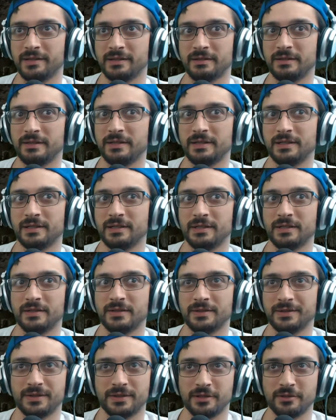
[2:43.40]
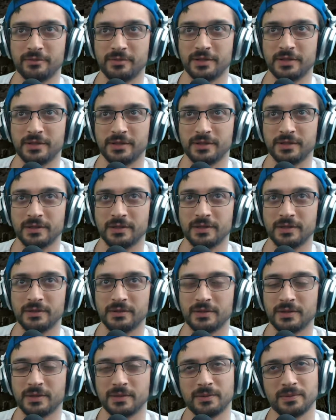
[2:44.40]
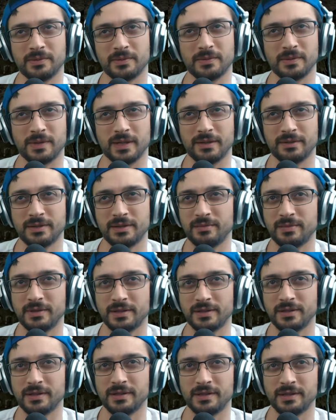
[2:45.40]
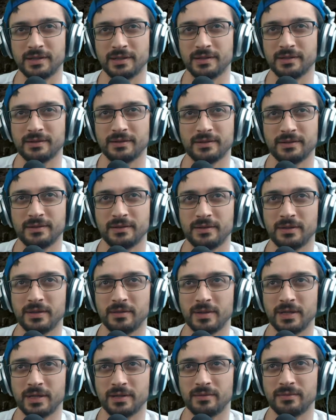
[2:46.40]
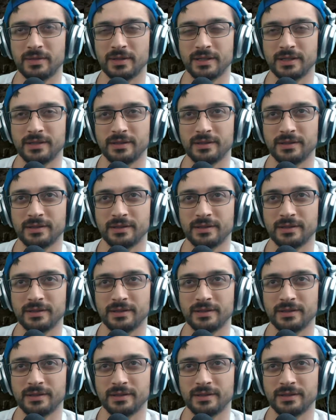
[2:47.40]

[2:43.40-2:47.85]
And there's only so much you can do. So why would you build a nuclear power plant